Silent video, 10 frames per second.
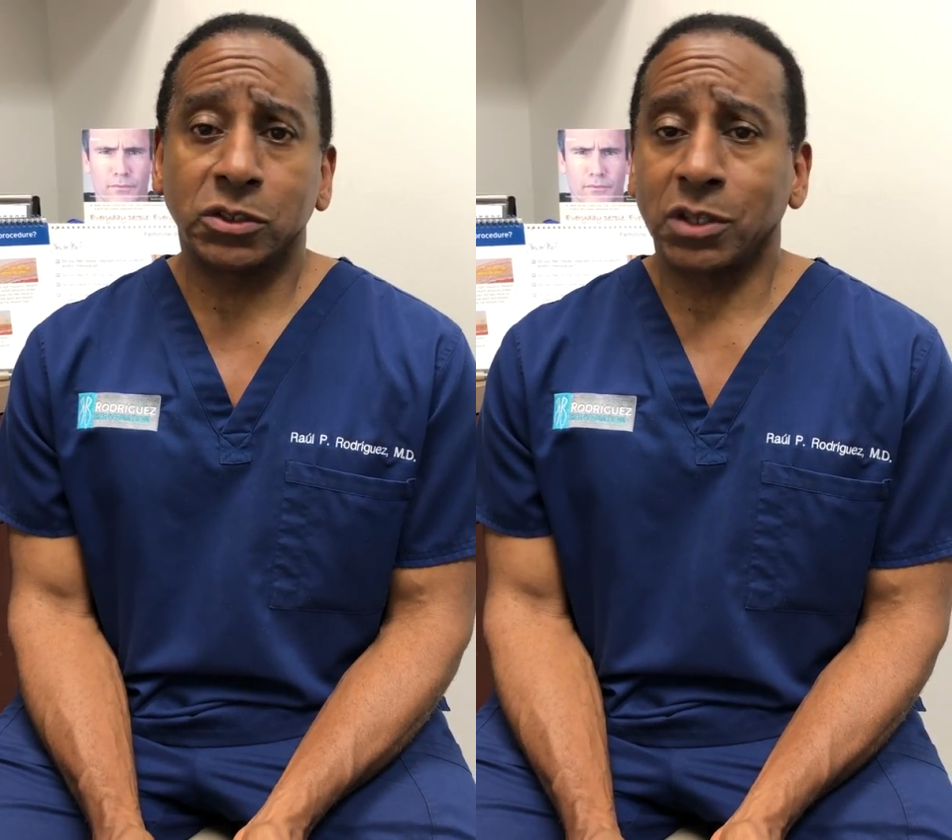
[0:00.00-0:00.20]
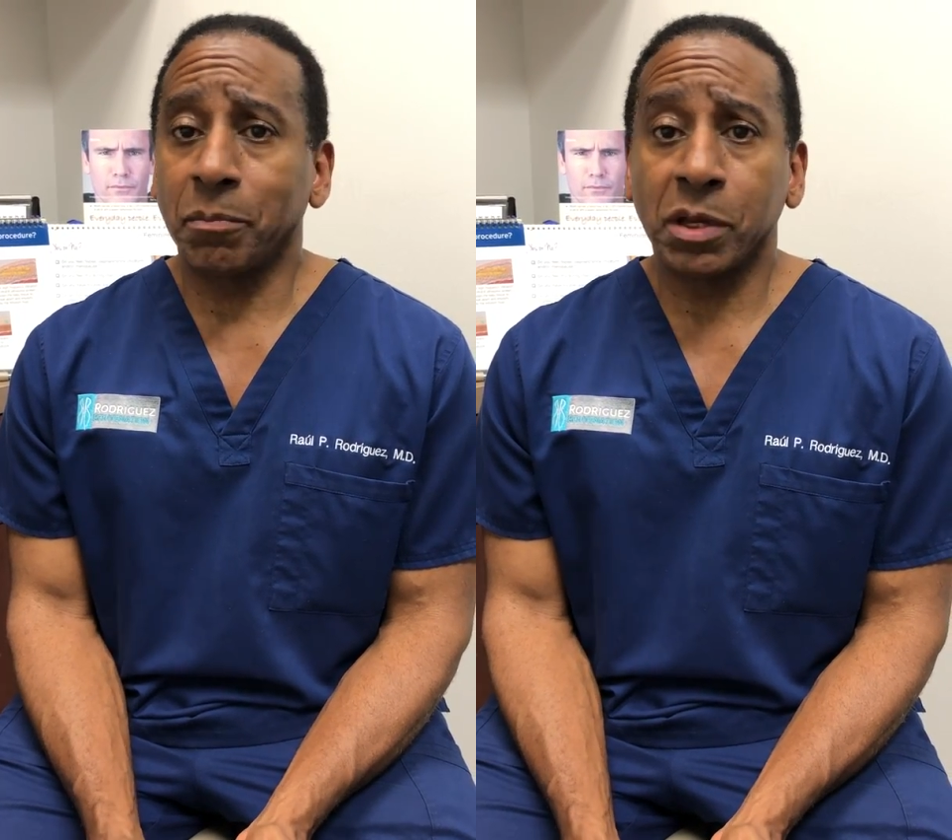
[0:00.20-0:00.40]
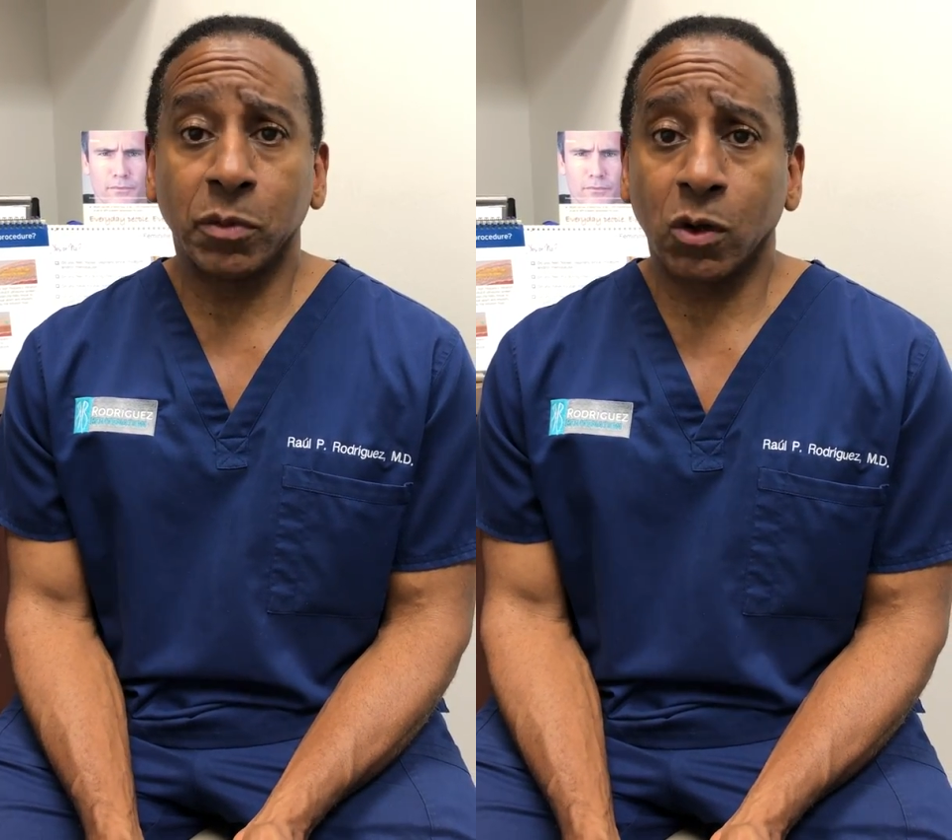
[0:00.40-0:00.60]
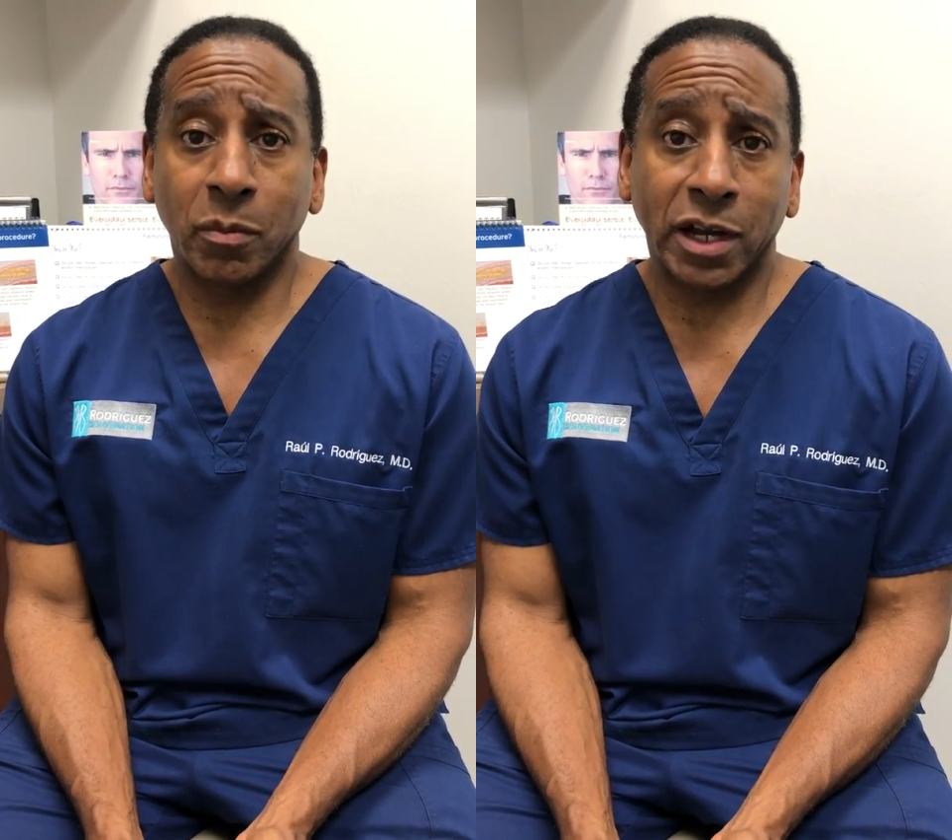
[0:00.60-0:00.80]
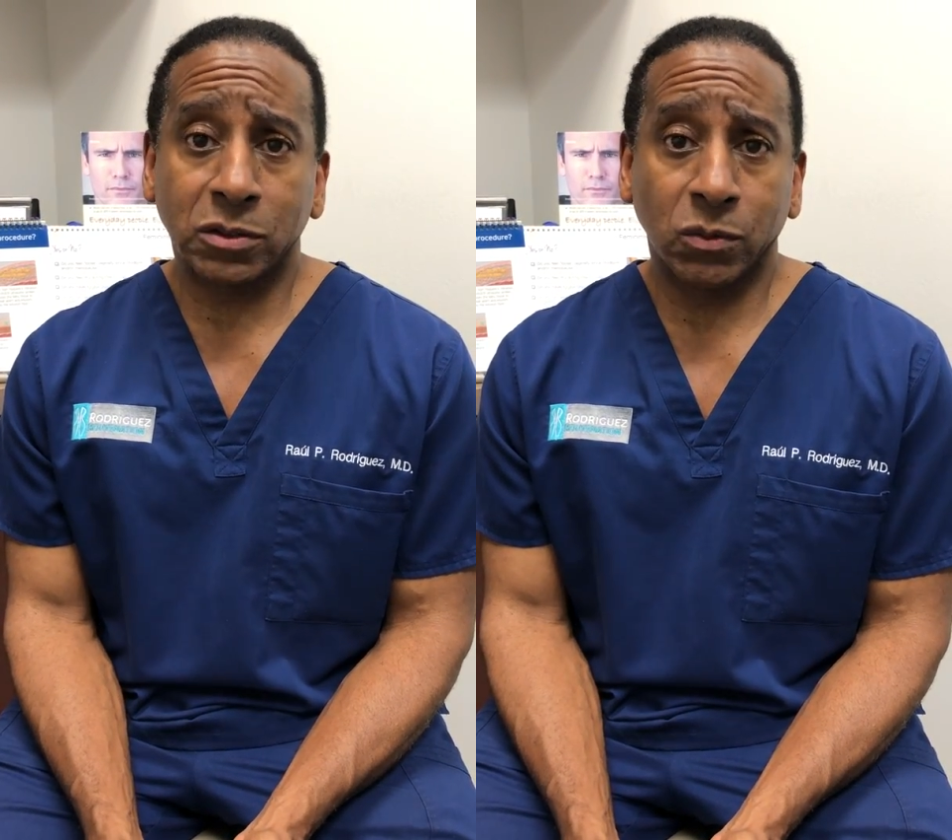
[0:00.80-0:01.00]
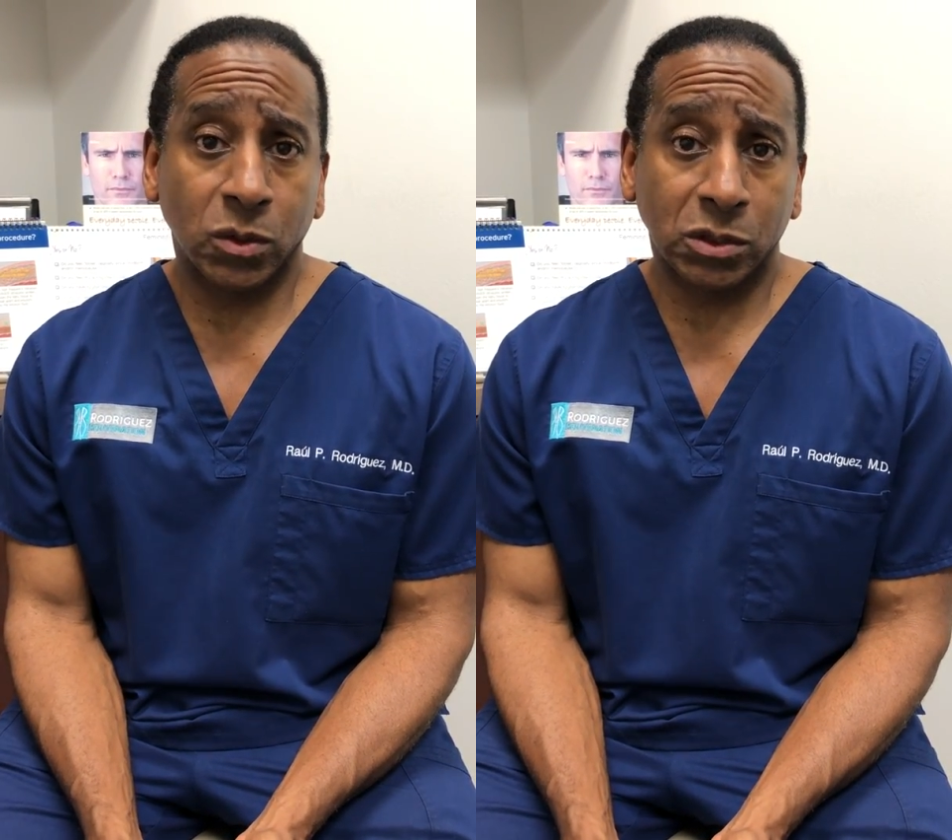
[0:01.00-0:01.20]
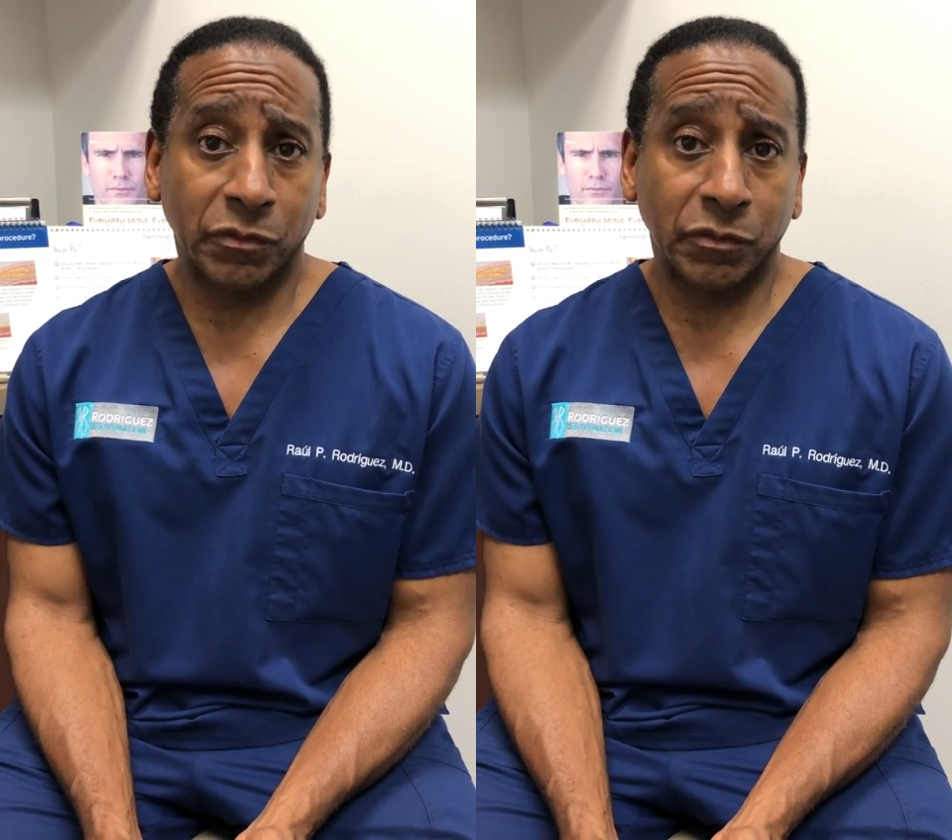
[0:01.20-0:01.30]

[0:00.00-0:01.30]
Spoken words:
Some people go back to work the